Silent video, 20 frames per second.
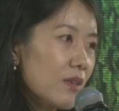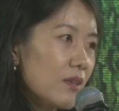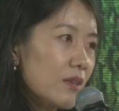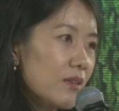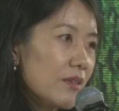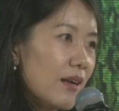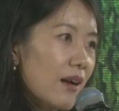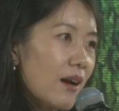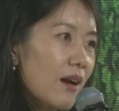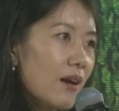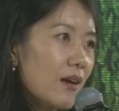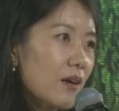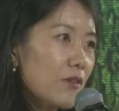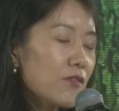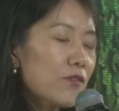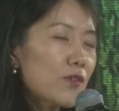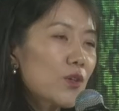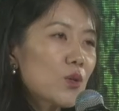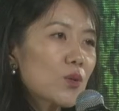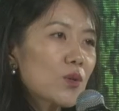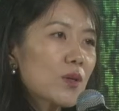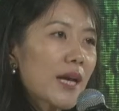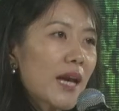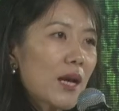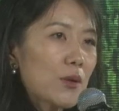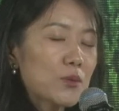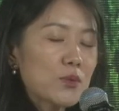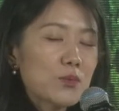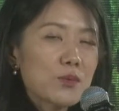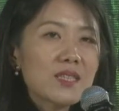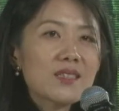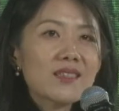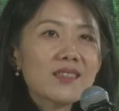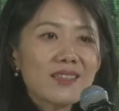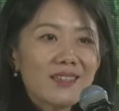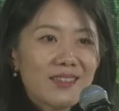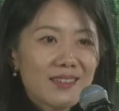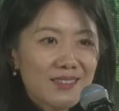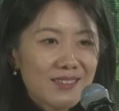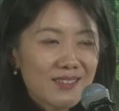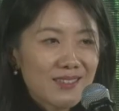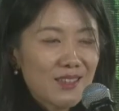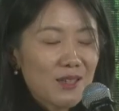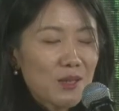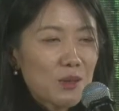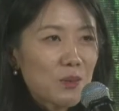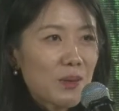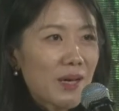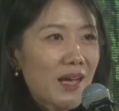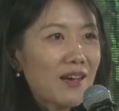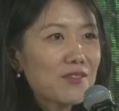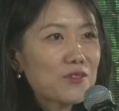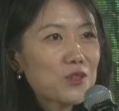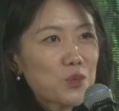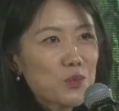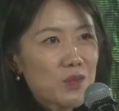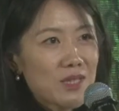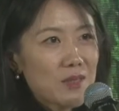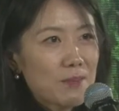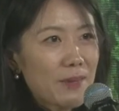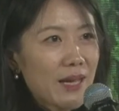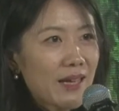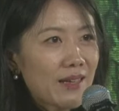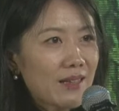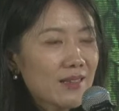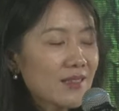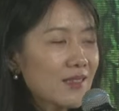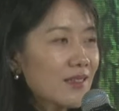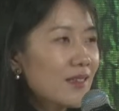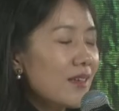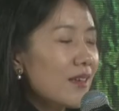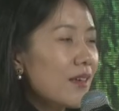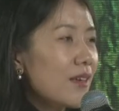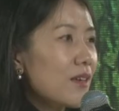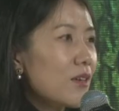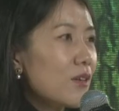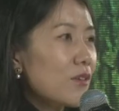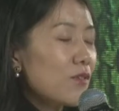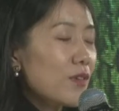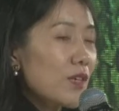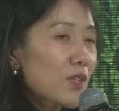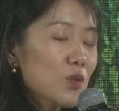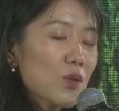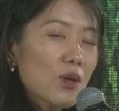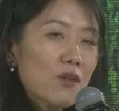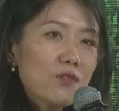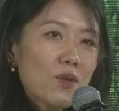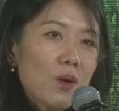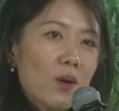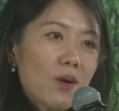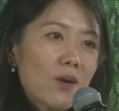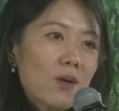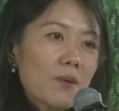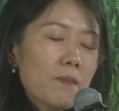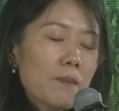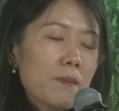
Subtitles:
There are a few characteristics we have to respect. First of all,